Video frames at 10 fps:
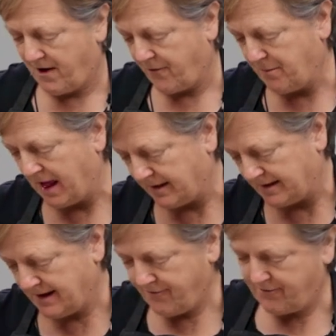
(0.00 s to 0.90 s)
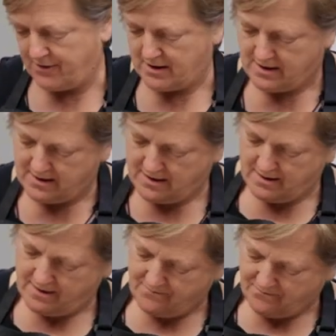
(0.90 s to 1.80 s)
off our palette knife.
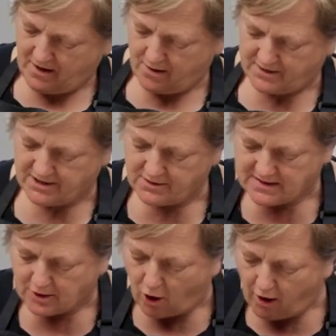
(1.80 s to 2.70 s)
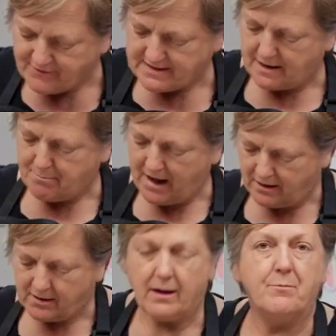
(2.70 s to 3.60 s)
I always use an offset
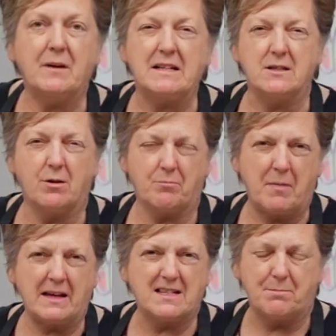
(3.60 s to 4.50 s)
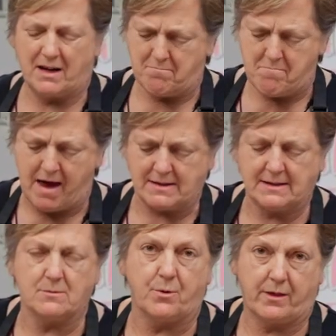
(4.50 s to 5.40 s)
palette knife because you don't make as big a
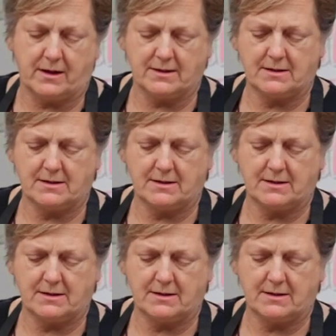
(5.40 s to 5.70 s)
mess with it.